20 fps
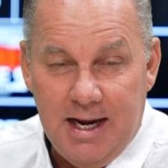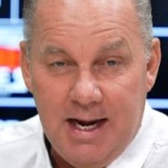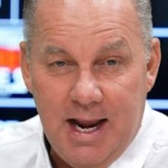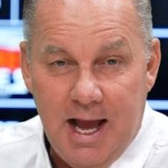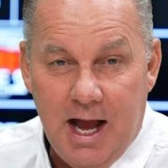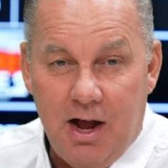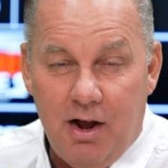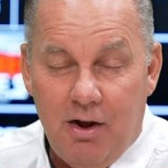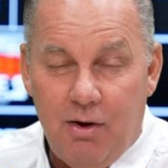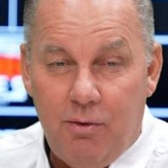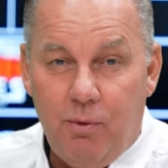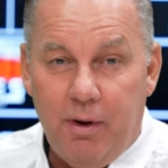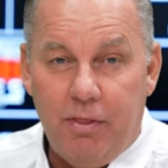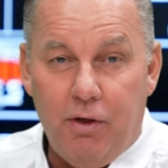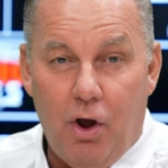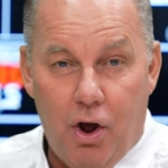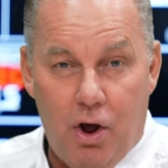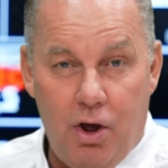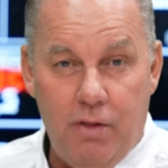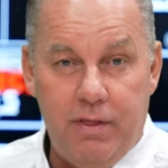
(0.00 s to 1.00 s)
Now, with
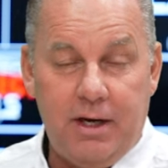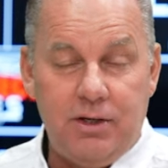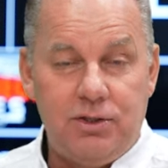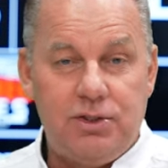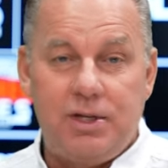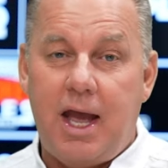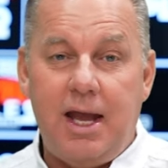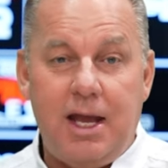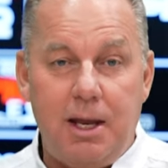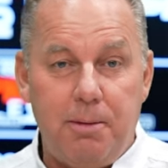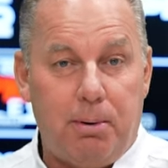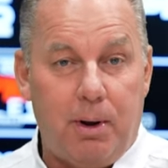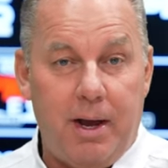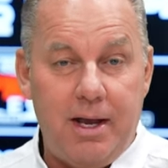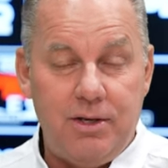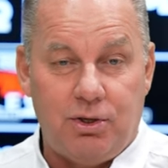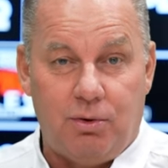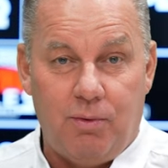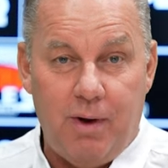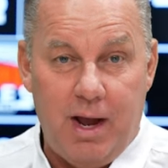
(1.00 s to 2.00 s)
all that is taking
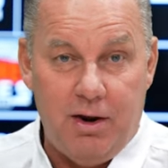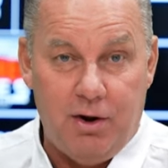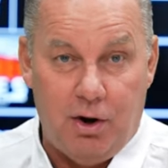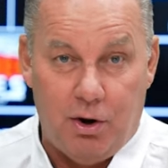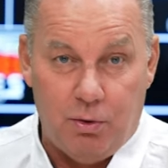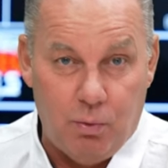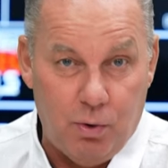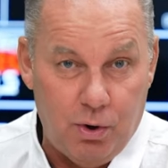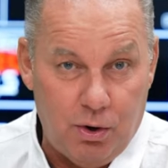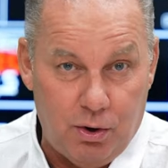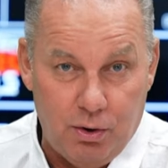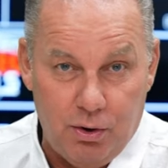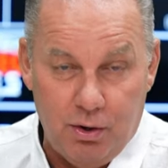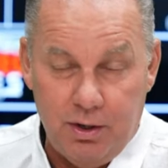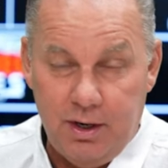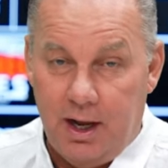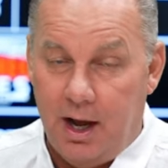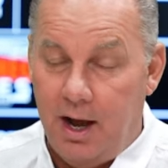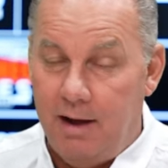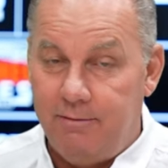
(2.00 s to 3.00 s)
place around our
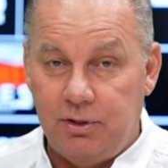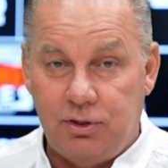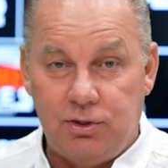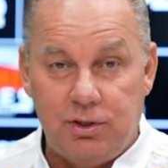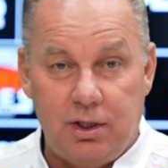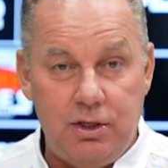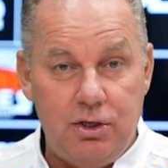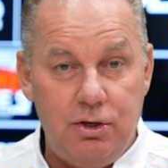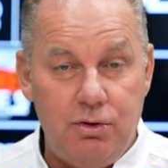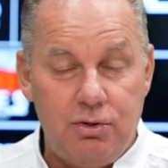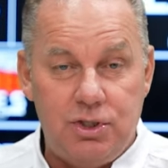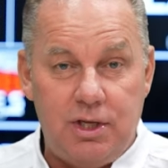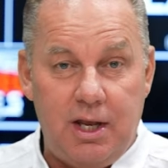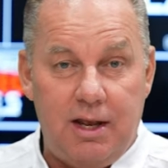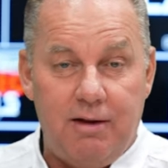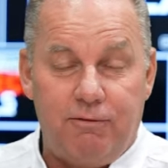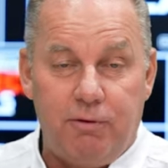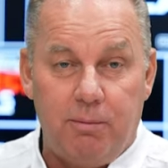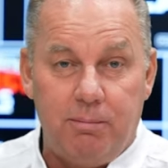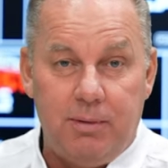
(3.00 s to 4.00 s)
world, obviously you
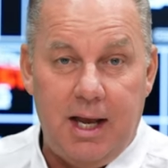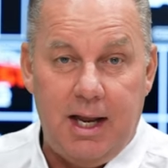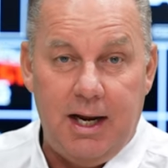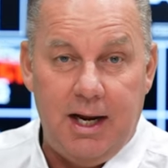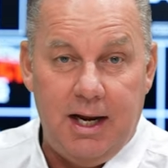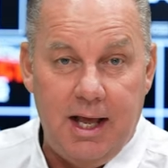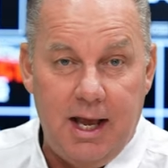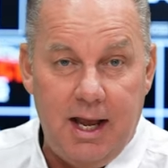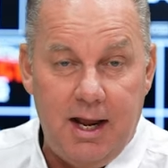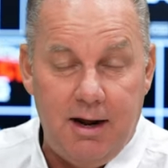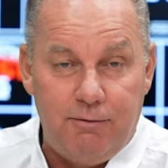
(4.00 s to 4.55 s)
see it from day to day.